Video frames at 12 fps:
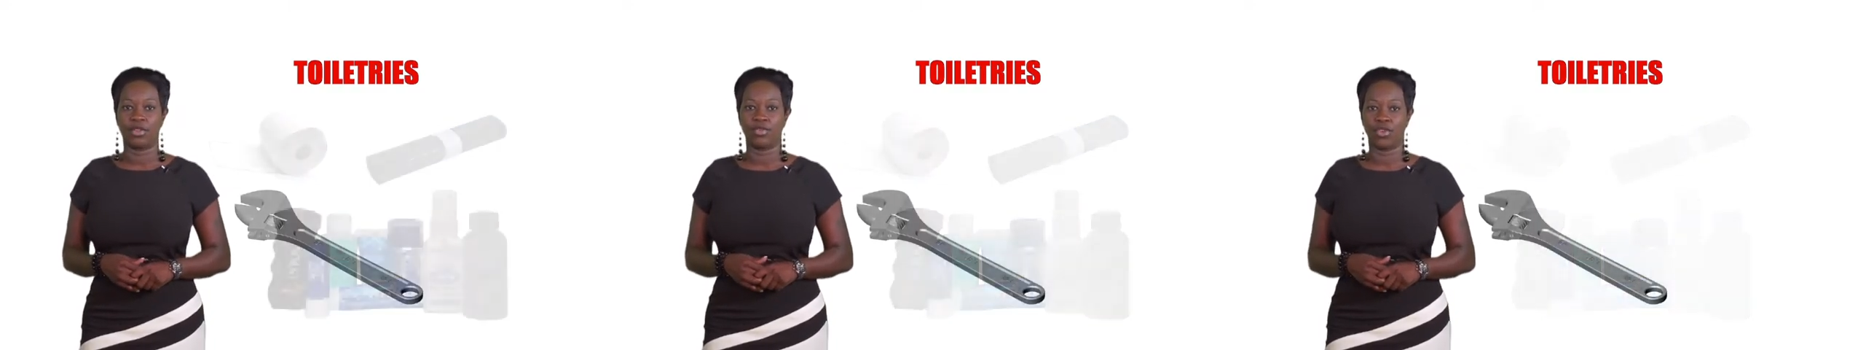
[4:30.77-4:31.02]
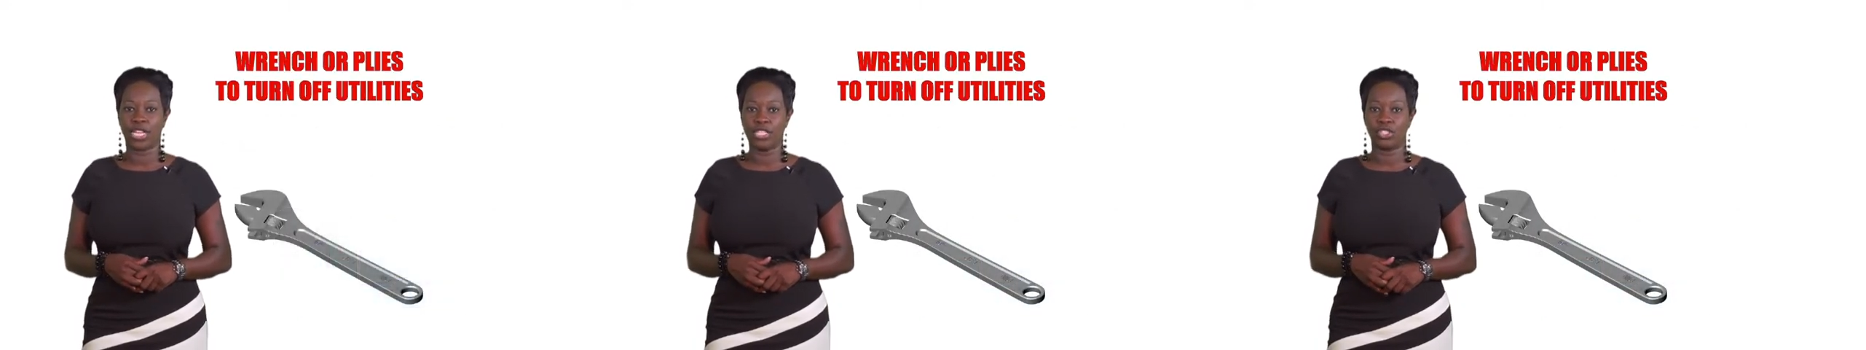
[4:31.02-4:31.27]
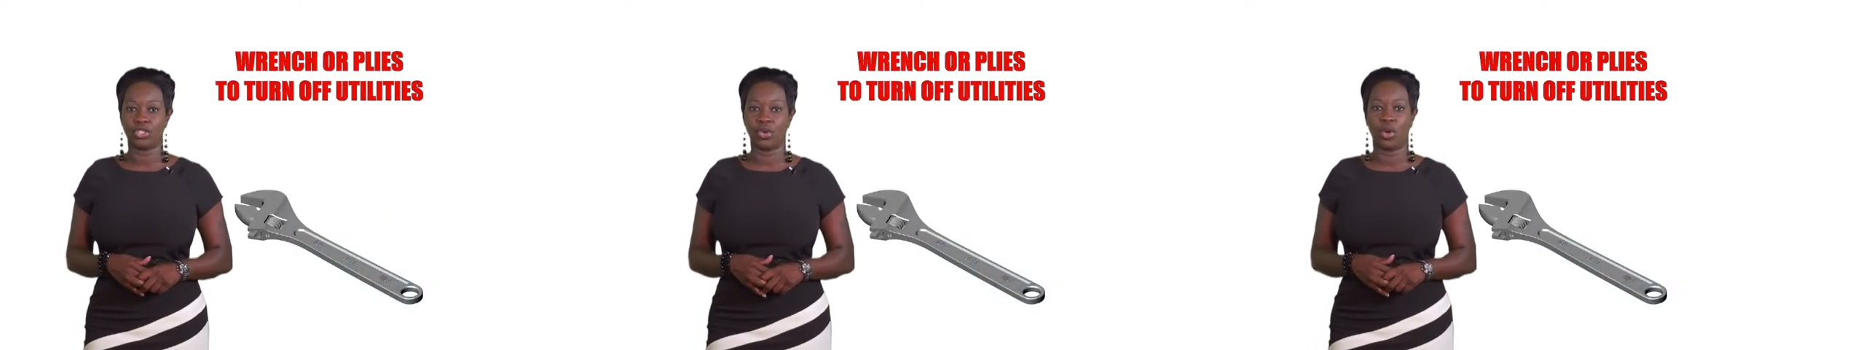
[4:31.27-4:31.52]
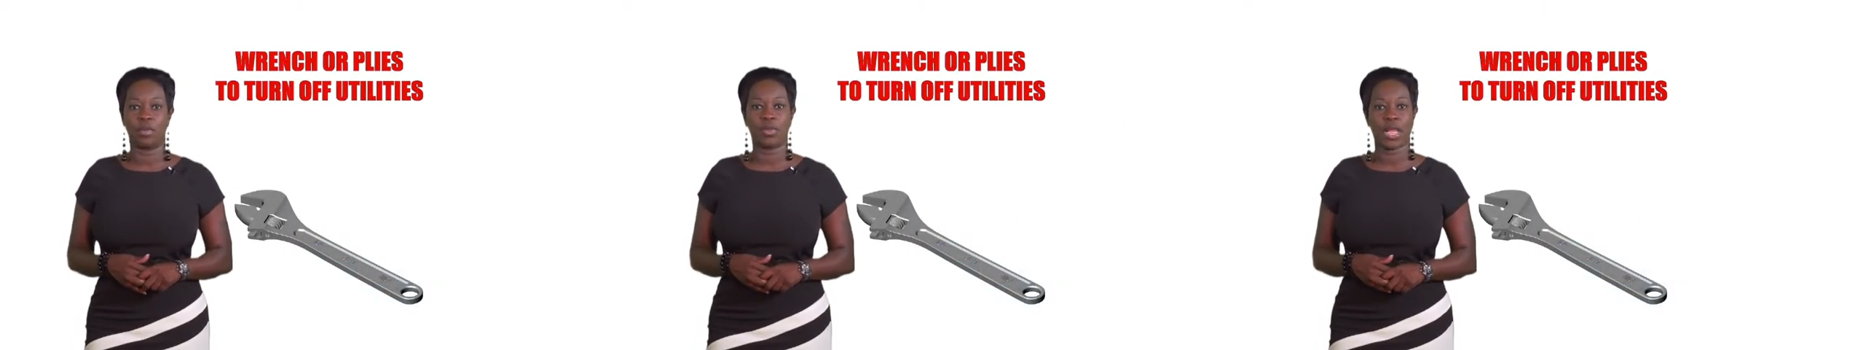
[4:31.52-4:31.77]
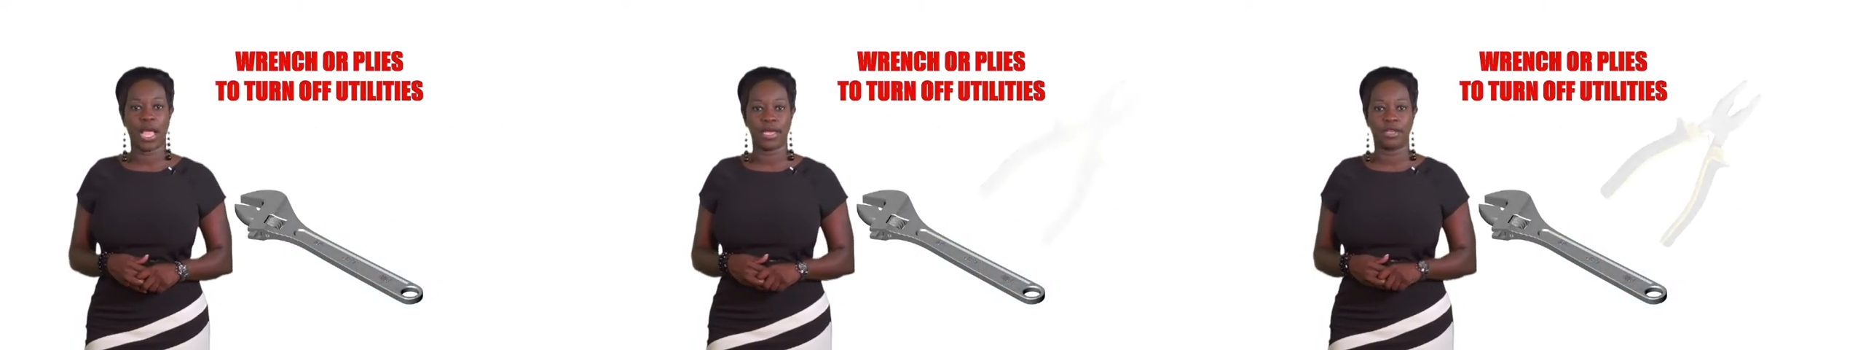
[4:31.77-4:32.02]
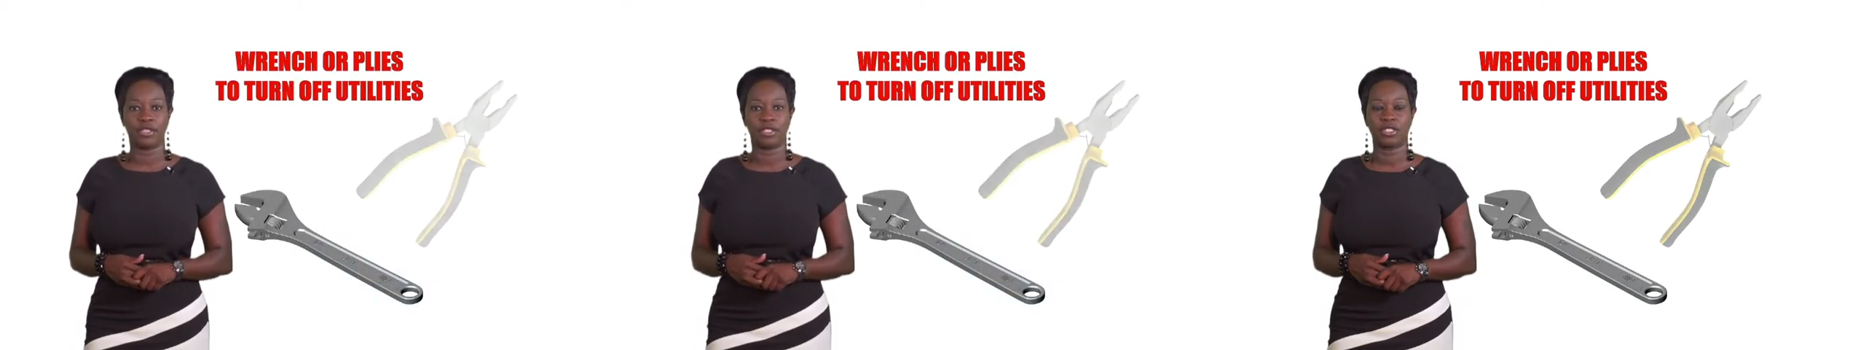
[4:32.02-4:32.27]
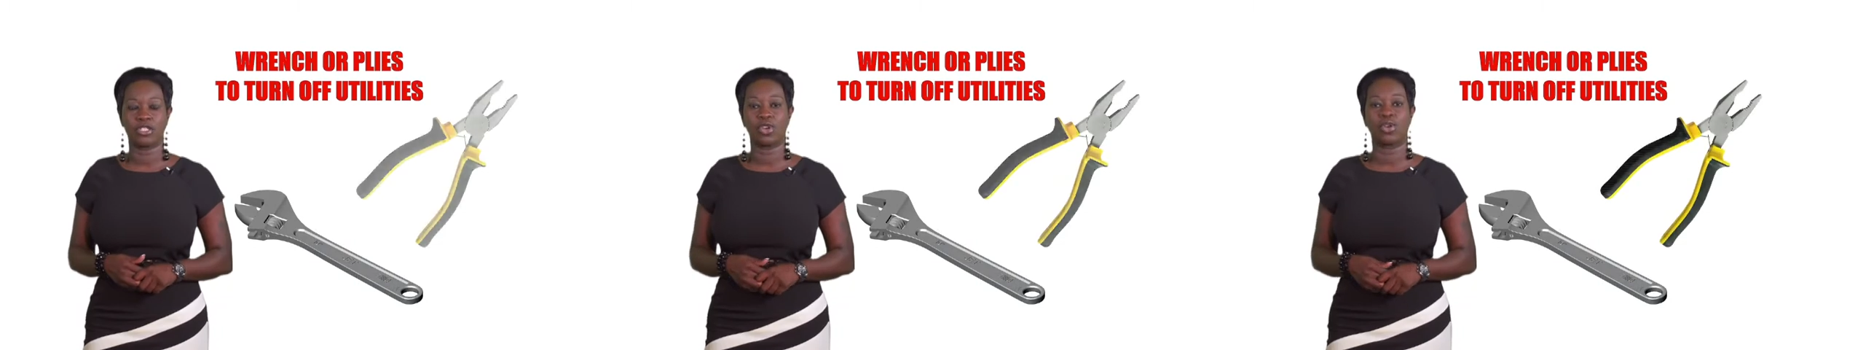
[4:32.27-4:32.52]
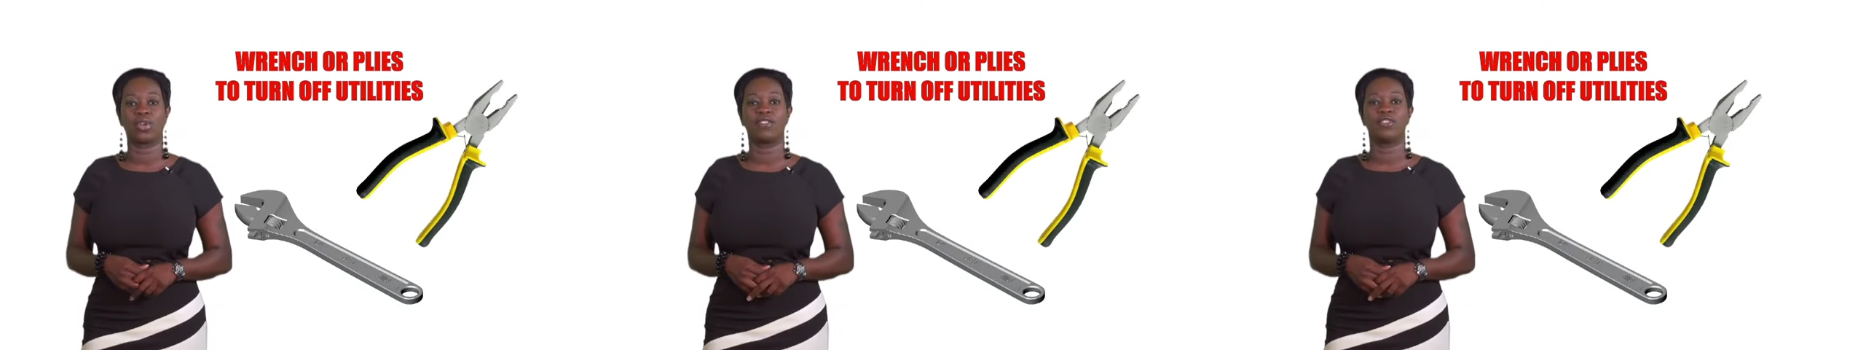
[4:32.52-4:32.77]
Wrench or pliers to
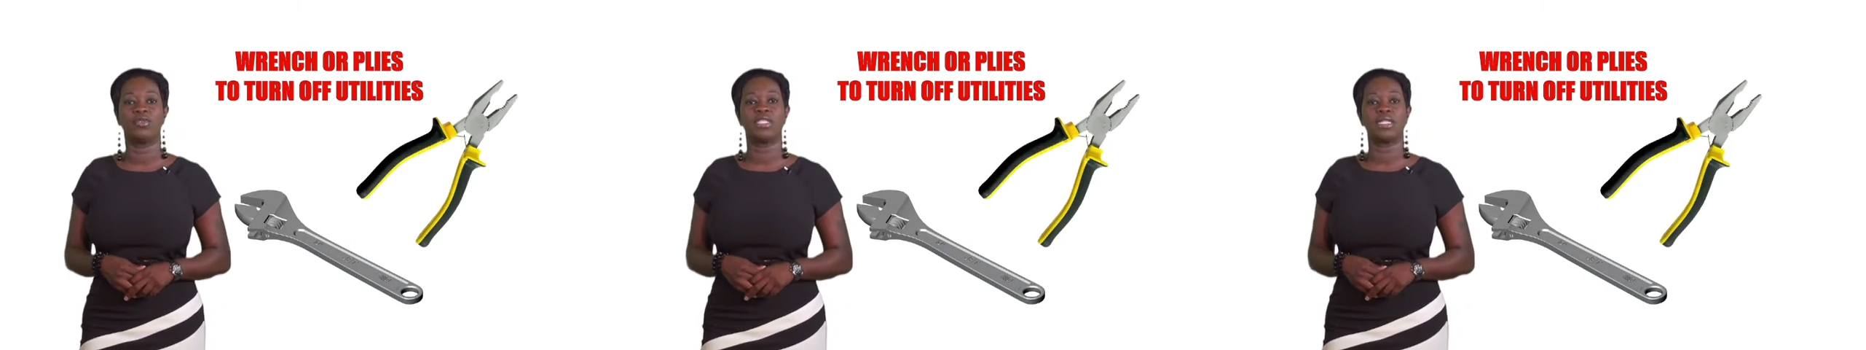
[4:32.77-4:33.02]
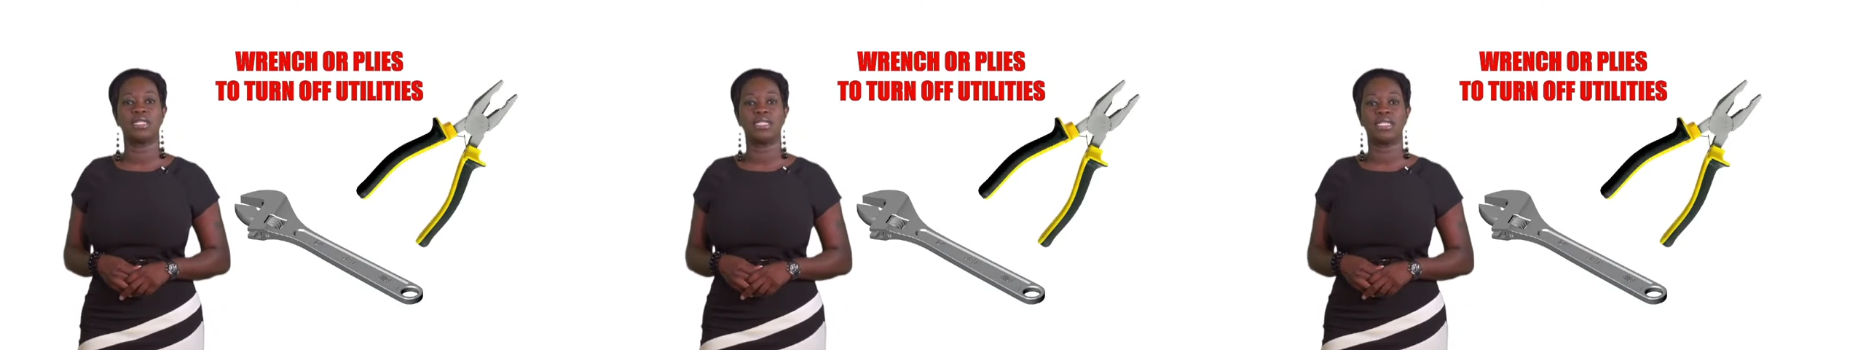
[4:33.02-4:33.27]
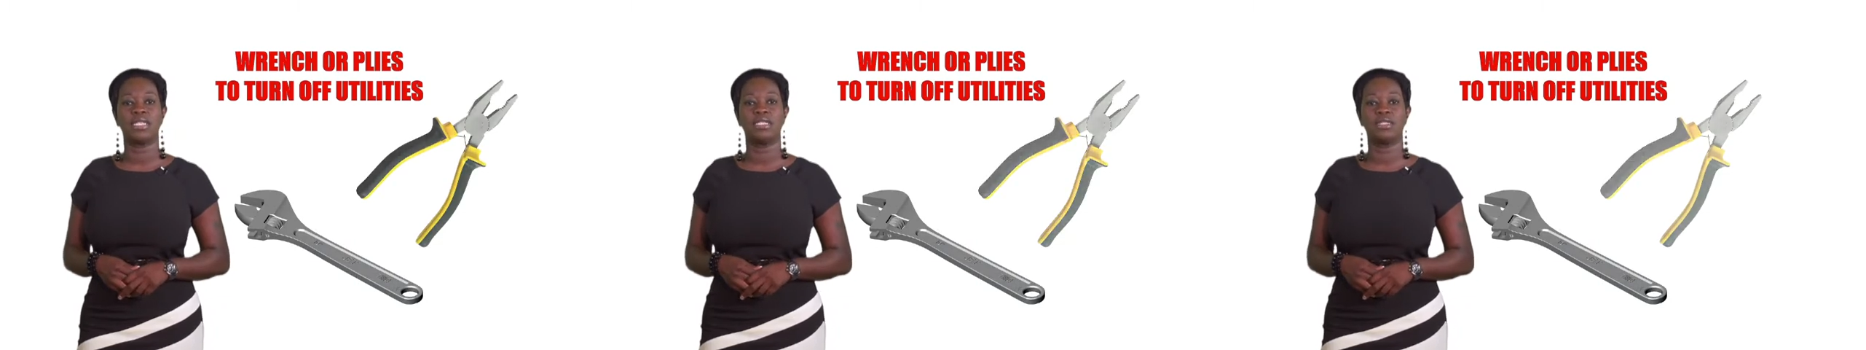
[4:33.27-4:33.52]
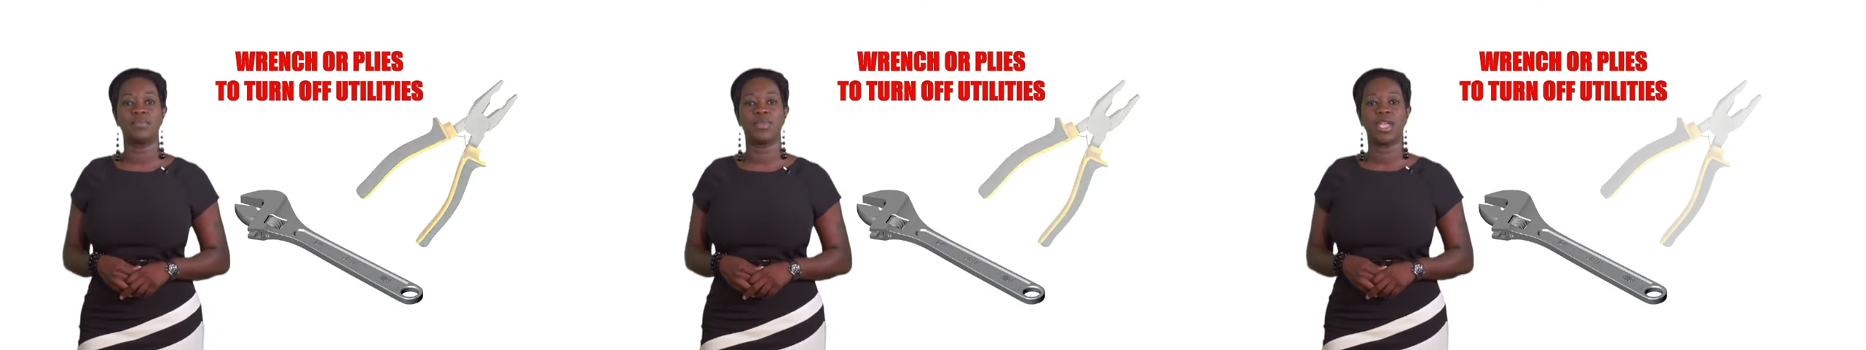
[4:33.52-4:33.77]
turn off utilities.